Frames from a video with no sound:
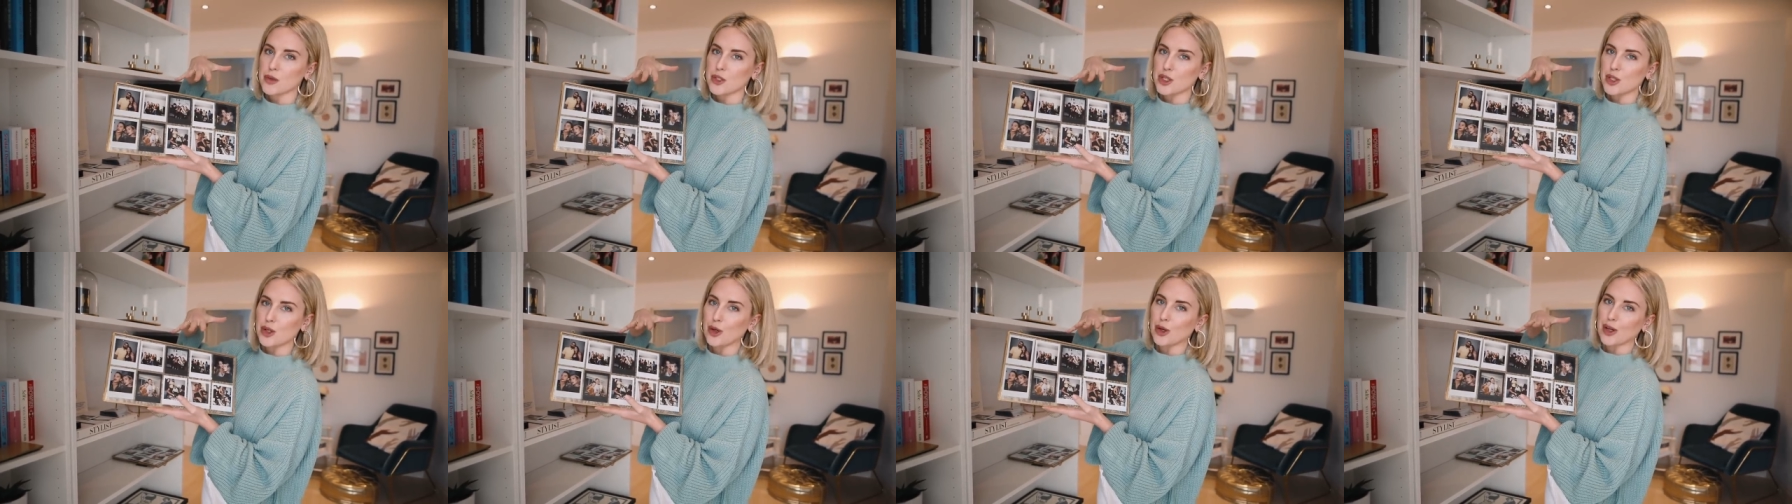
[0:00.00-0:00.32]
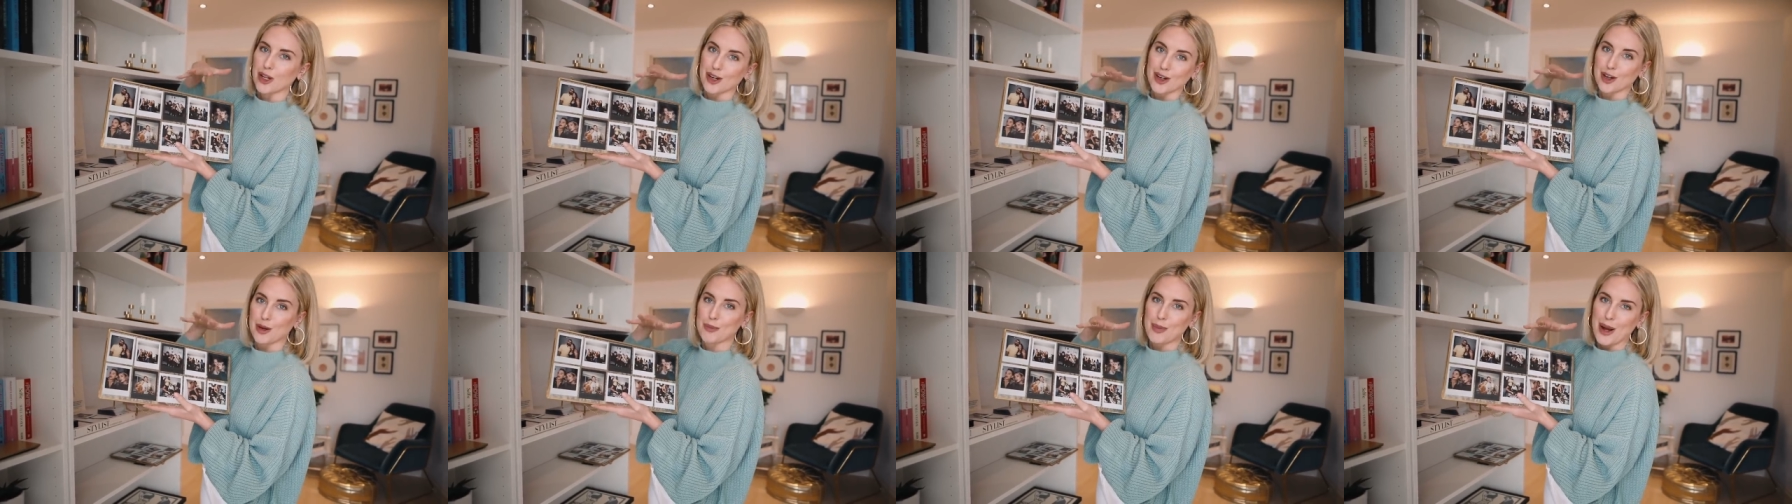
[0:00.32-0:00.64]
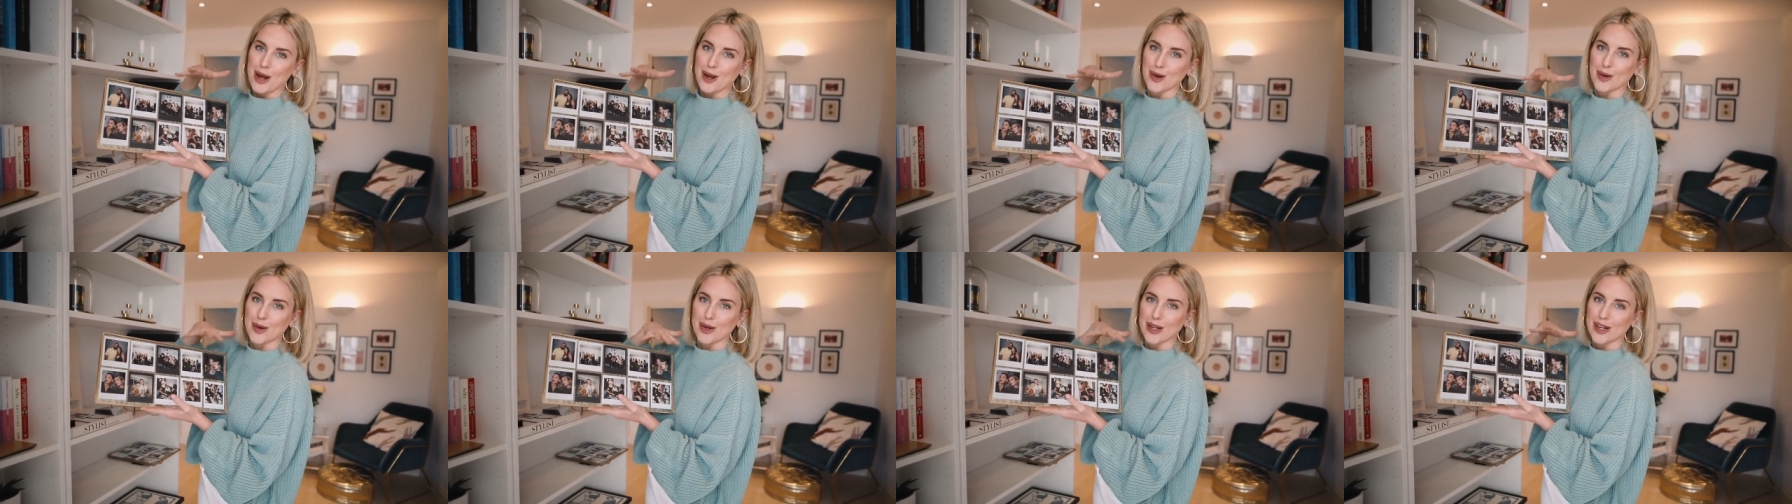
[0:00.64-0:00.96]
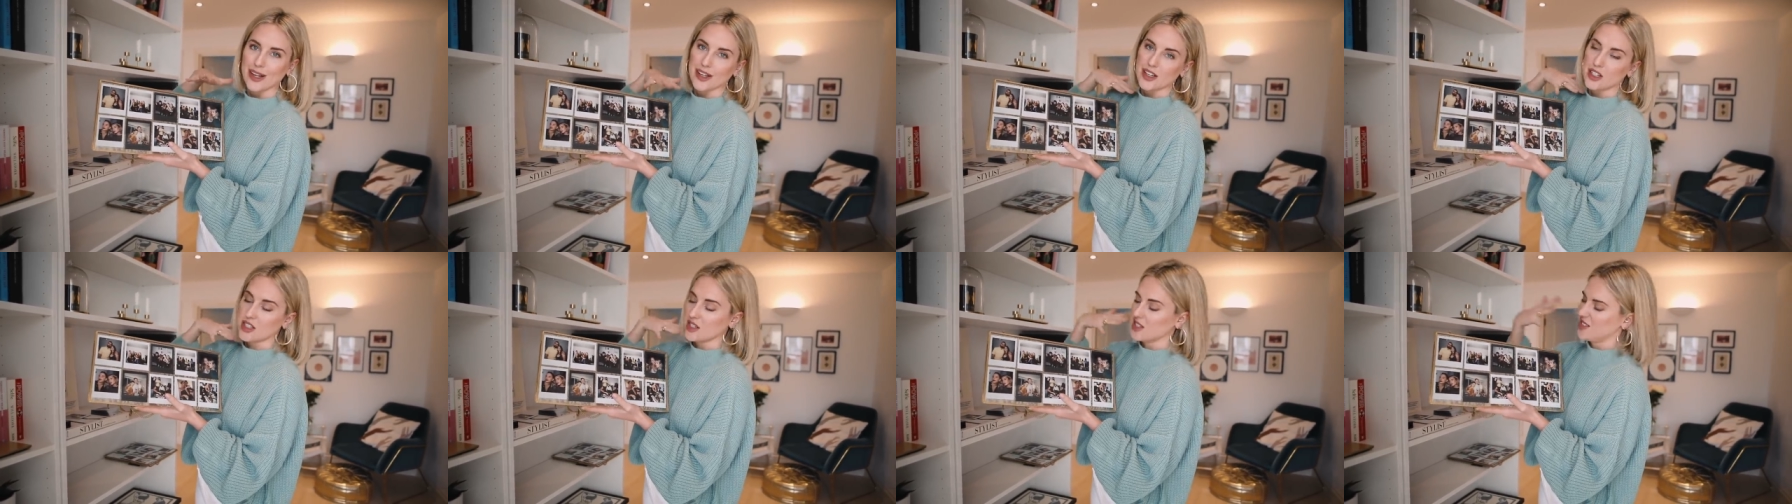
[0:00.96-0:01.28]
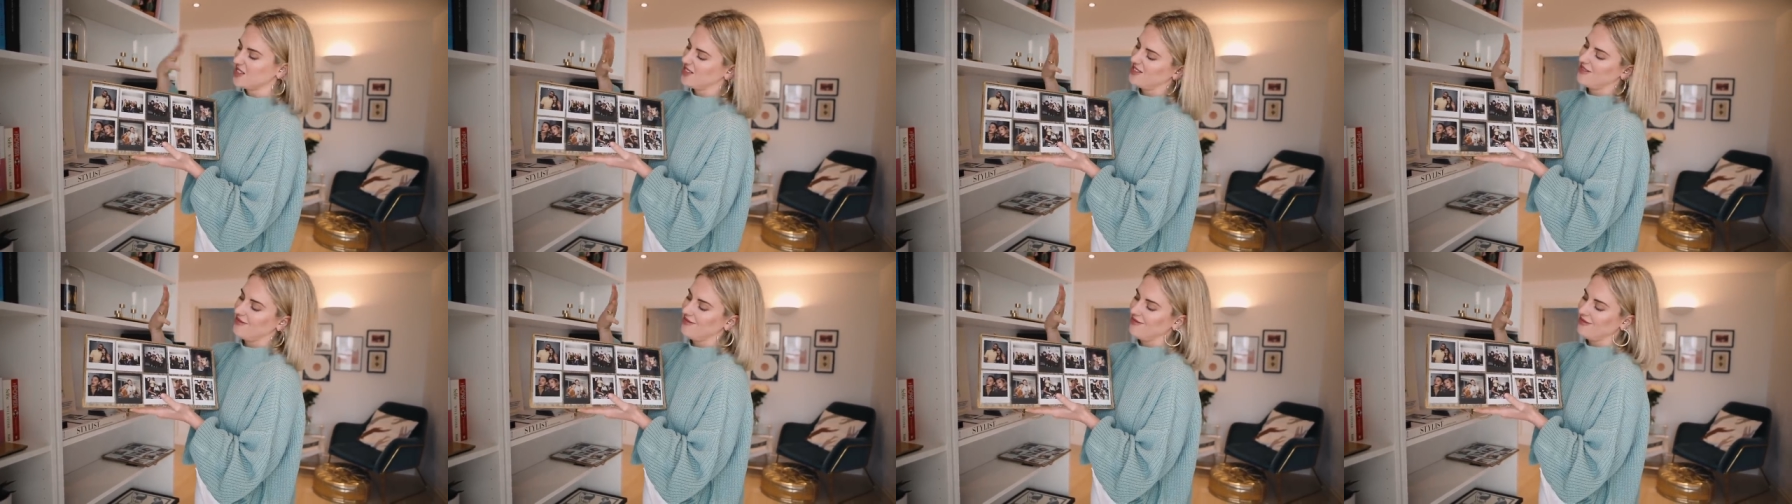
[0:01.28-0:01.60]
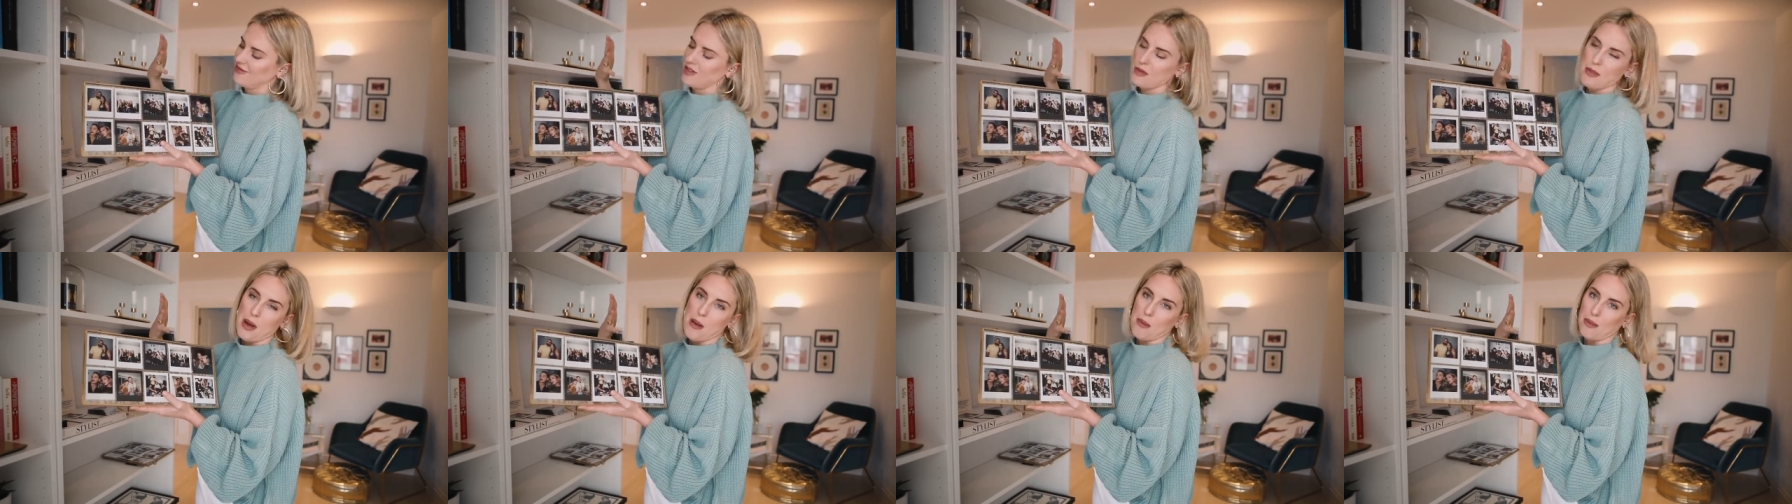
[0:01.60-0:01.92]
so you can look back on it and just
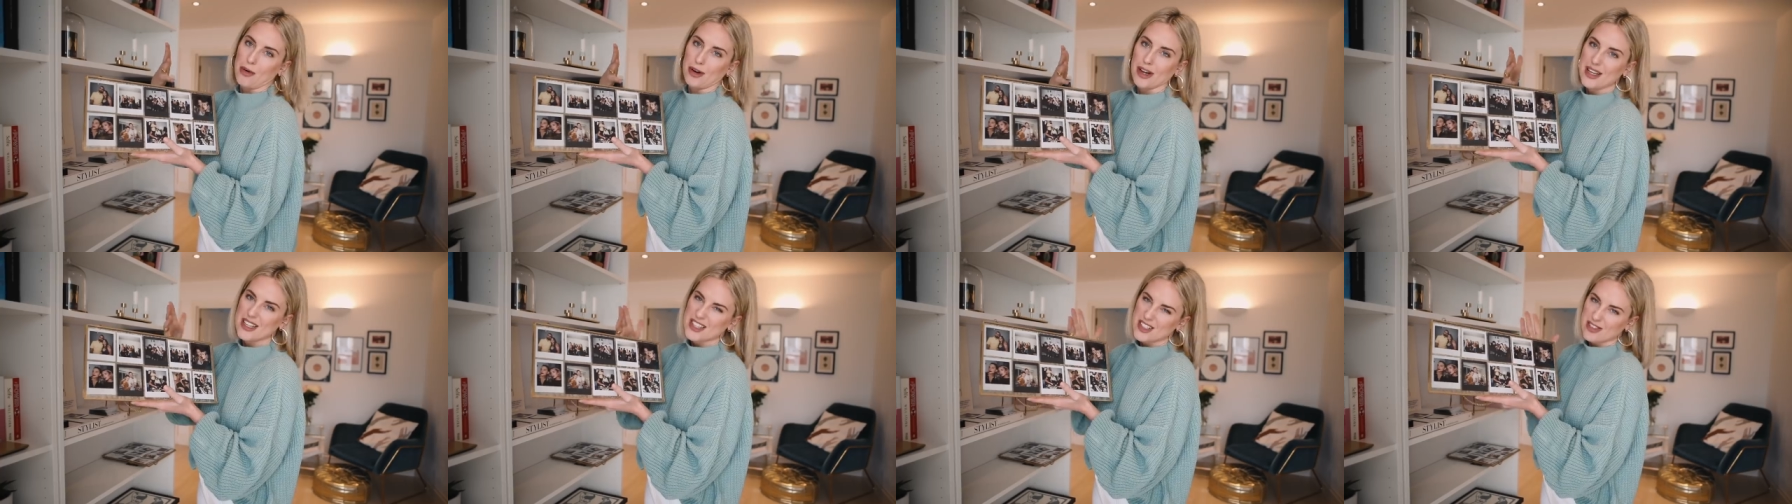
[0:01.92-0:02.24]
remember it.